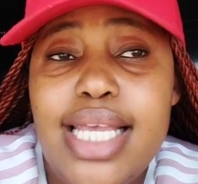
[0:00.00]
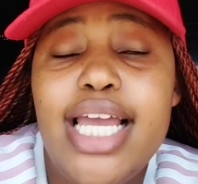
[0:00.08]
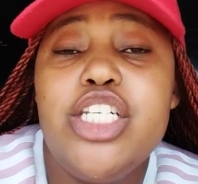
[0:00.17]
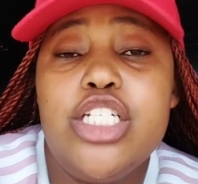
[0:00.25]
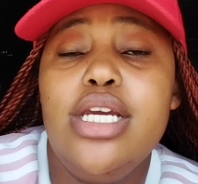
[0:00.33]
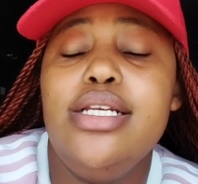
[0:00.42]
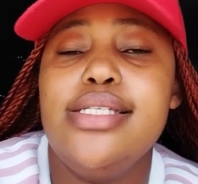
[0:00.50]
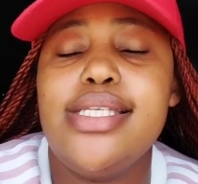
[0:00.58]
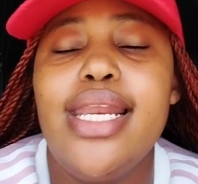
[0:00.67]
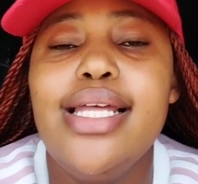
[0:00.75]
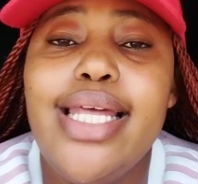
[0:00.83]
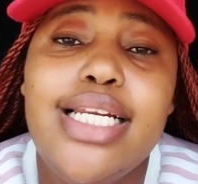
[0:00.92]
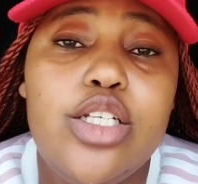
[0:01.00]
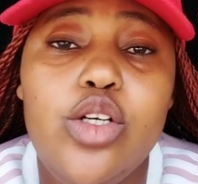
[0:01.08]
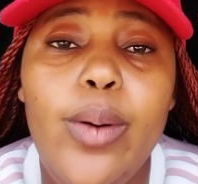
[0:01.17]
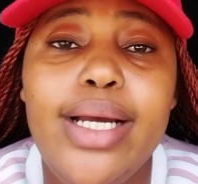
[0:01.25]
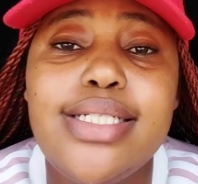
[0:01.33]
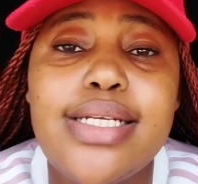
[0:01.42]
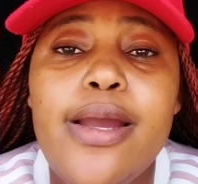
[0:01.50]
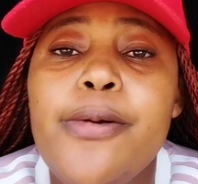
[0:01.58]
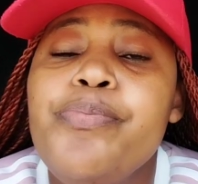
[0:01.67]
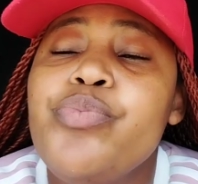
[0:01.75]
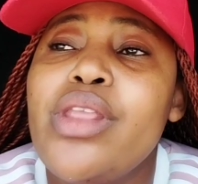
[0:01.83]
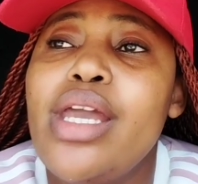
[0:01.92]
side chick decided that, you know what,
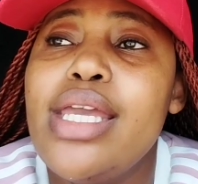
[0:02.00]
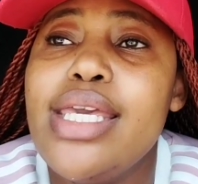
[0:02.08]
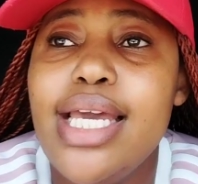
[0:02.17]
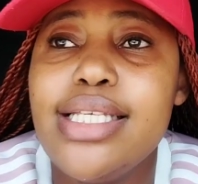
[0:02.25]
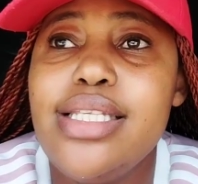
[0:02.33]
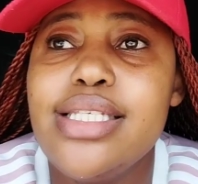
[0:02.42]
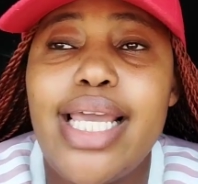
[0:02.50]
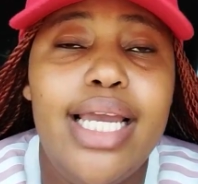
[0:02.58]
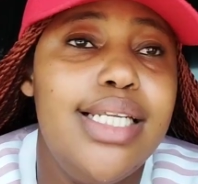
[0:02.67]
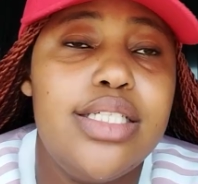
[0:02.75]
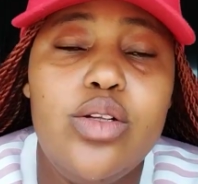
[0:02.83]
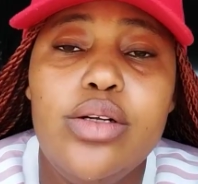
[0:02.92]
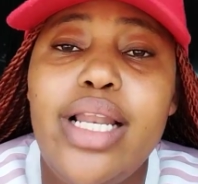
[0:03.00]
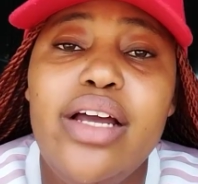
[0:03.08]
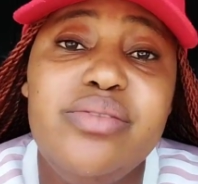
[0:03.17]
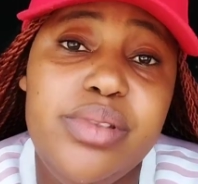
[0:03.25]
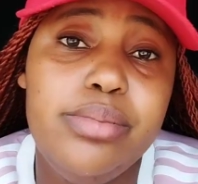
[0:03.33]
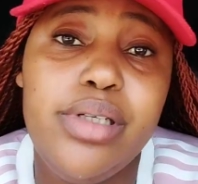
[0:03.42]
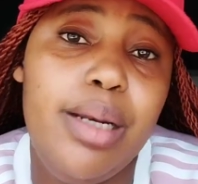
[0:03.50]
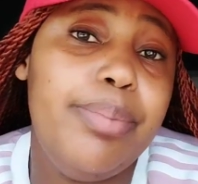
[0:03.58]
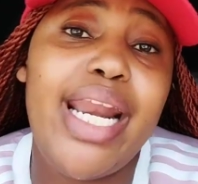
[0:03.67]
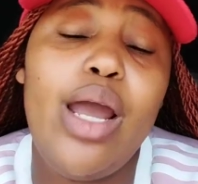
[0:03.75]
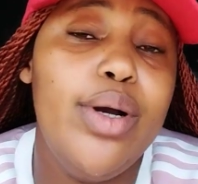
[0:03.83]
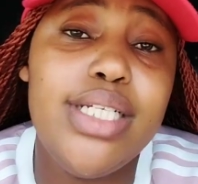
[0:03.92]
yes, this guy does not love me,
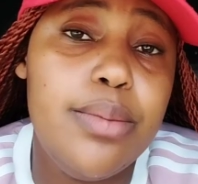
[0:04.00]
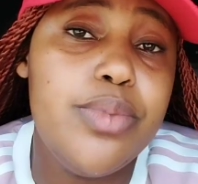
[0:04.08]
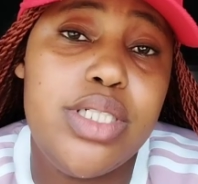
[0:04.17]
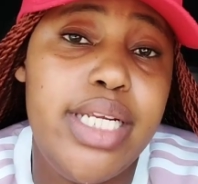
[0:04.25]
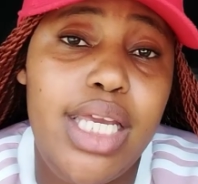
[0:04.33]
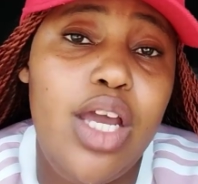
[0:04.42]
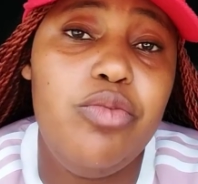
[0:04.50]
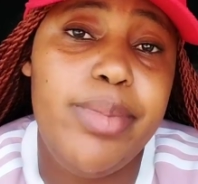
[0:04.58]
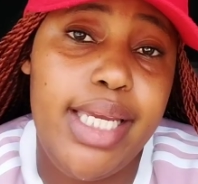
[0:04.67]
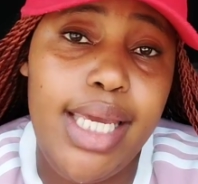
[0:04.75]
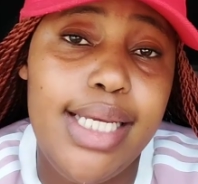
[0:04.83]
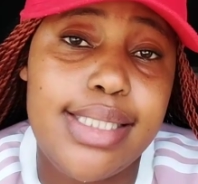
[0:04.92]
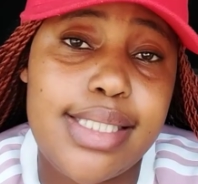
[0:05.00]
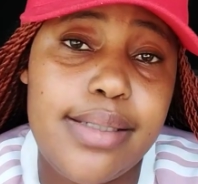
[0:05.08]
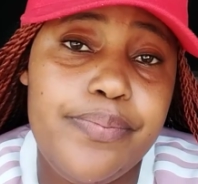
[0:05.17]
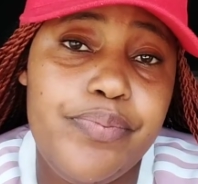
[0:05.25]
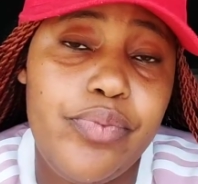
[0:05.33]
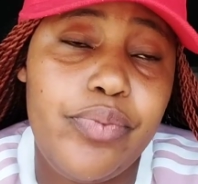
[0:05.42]
and but I want him to take care of my kids,